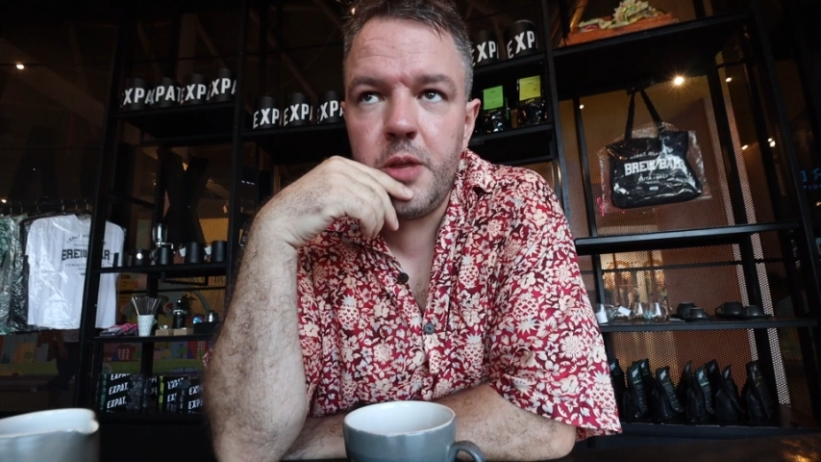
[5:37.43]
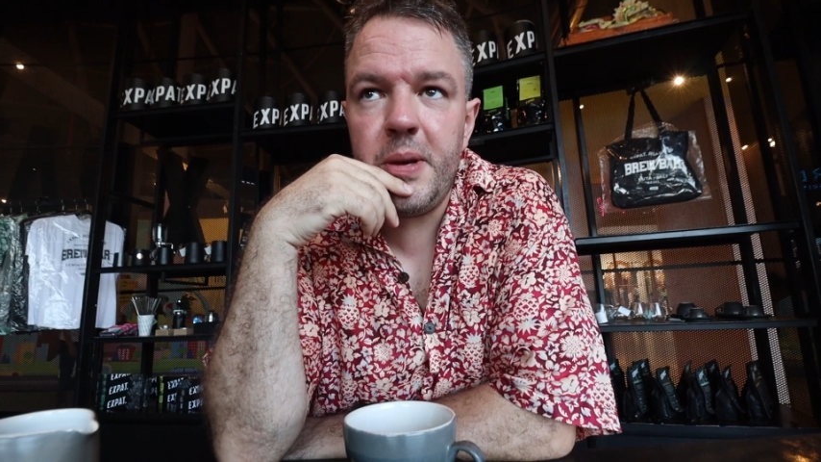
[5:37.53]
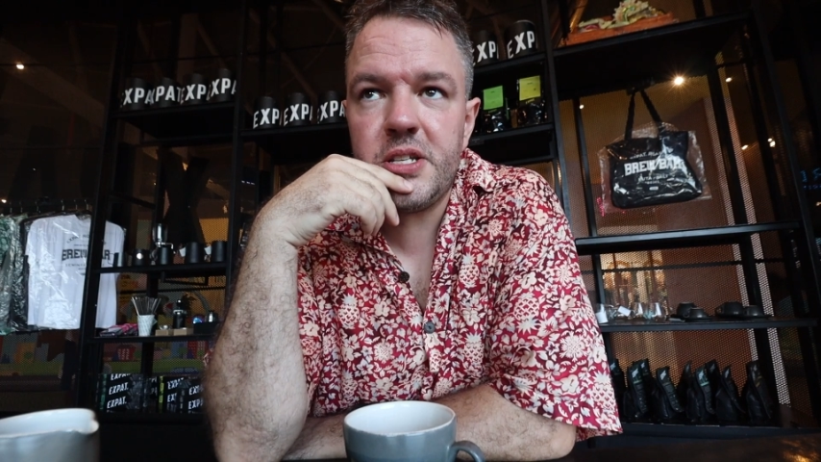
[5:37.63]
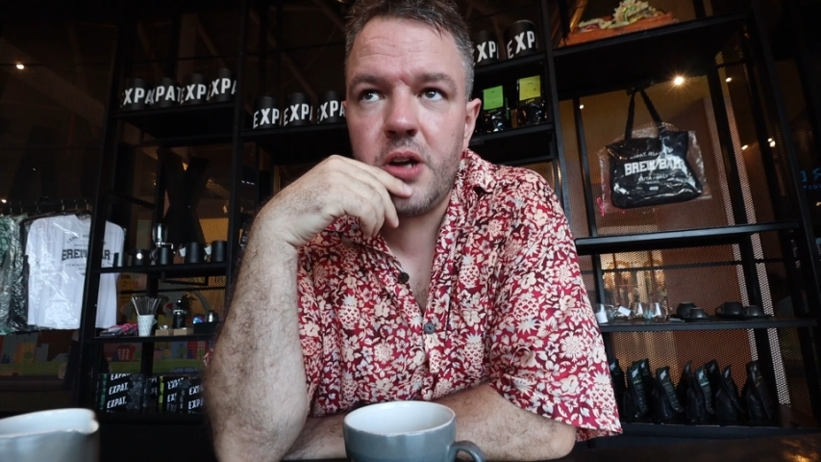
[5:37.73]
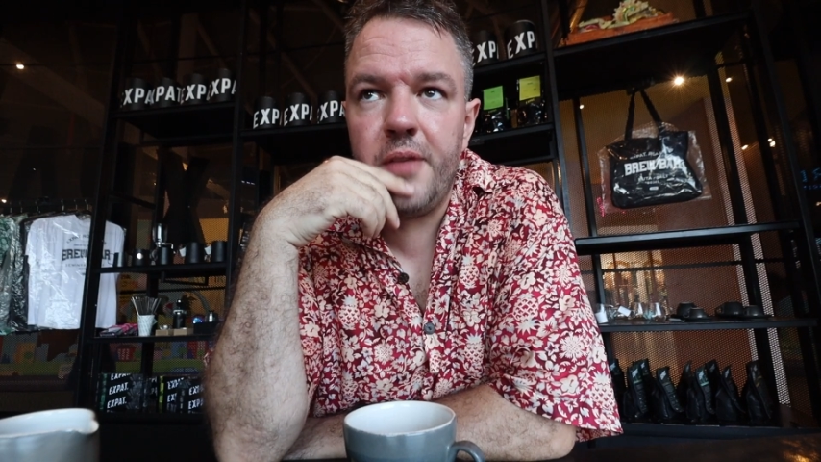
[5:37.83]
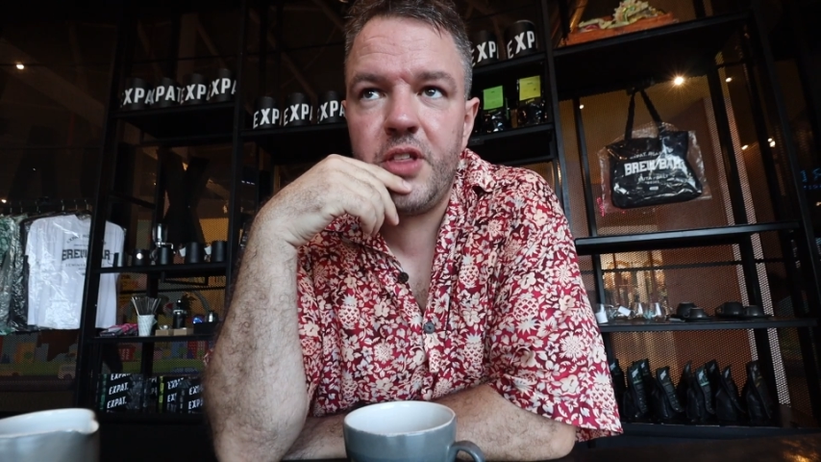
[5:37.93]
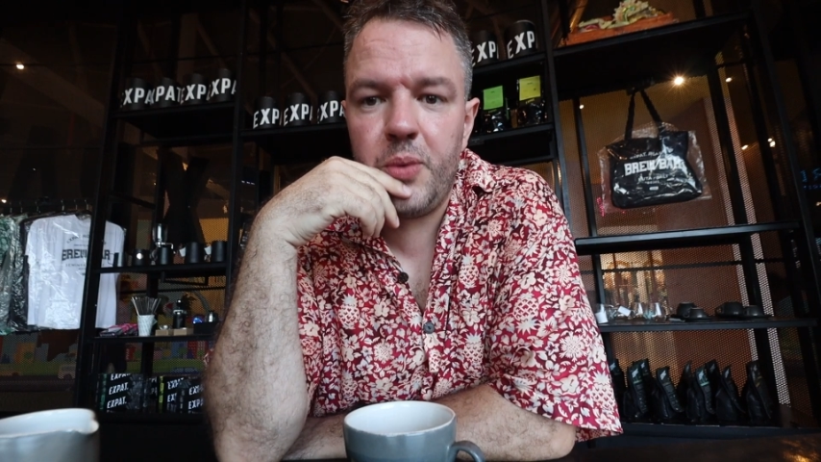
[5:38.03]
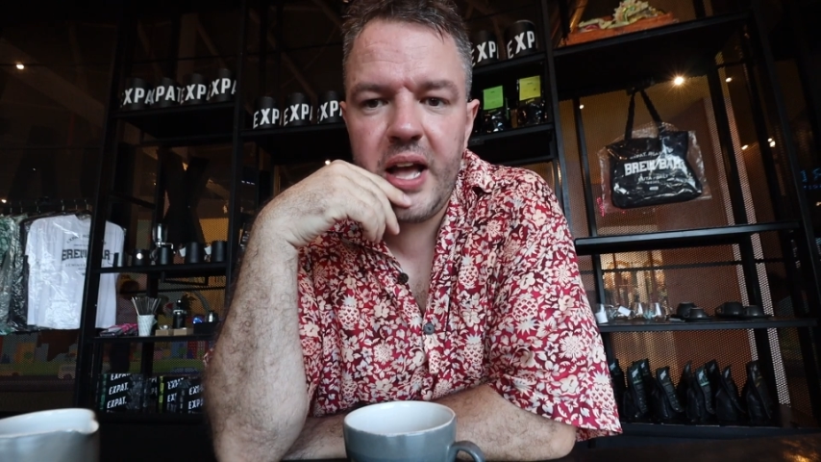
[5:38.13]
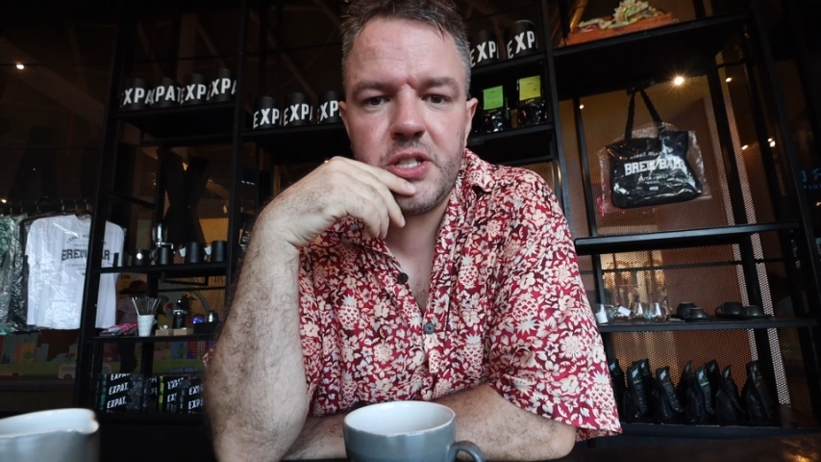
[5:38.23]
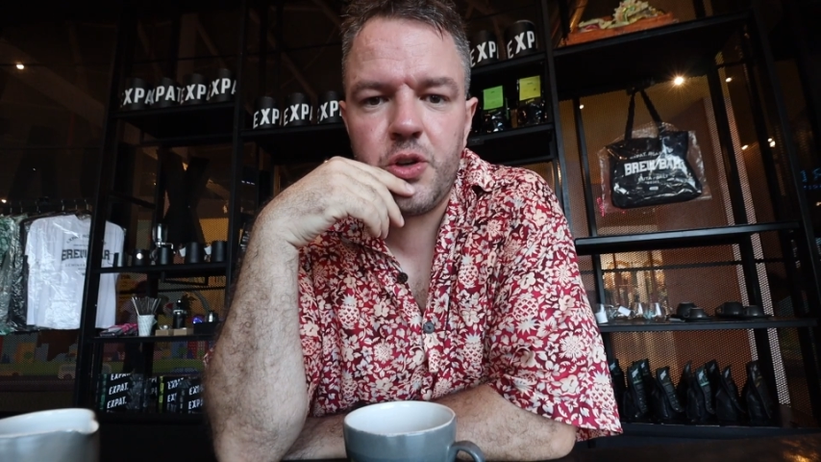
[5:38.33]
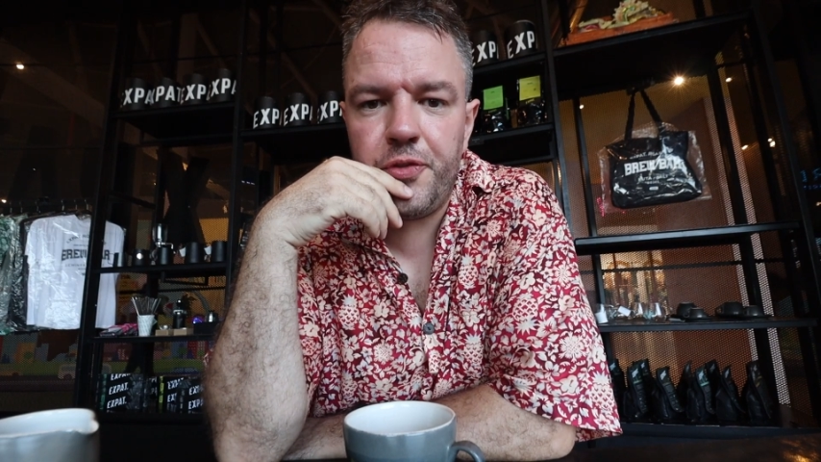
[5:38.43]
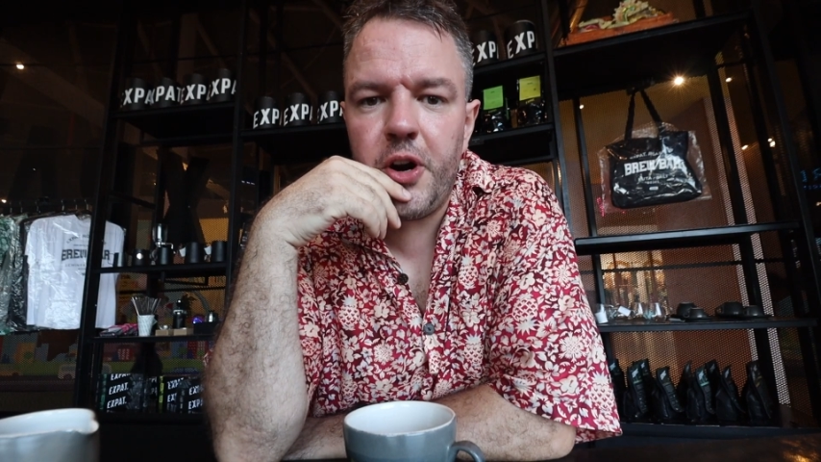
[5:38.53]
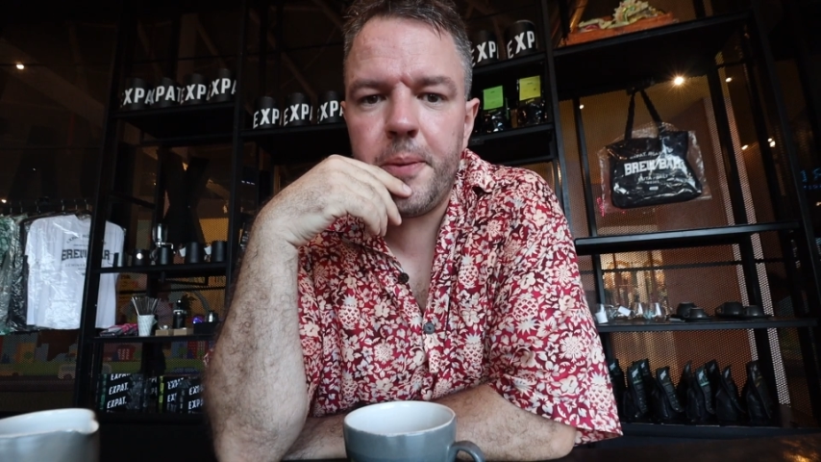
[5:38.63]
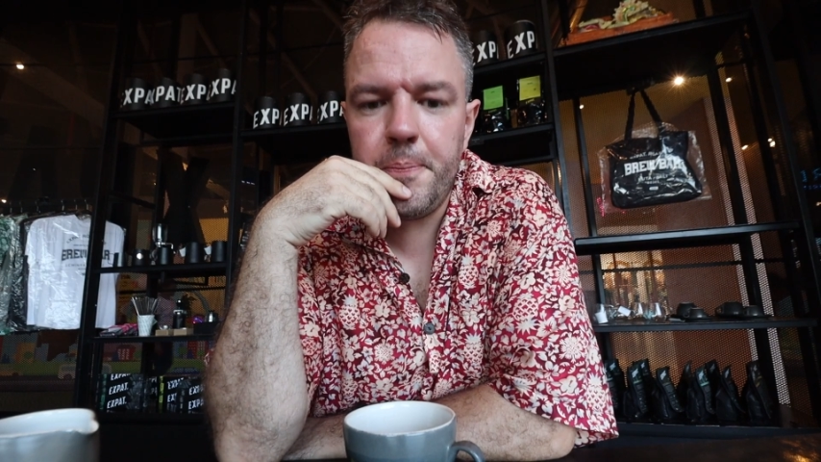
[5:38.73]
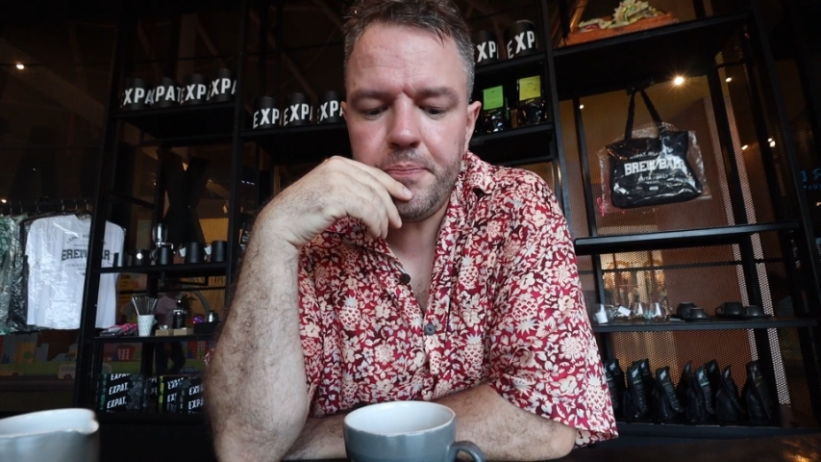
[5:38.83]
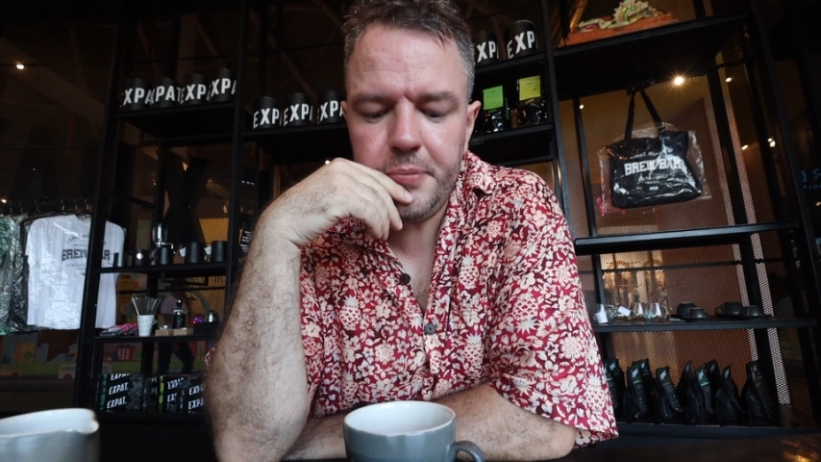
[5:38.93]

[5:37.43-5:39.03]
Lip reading: the best coffee that we had so far.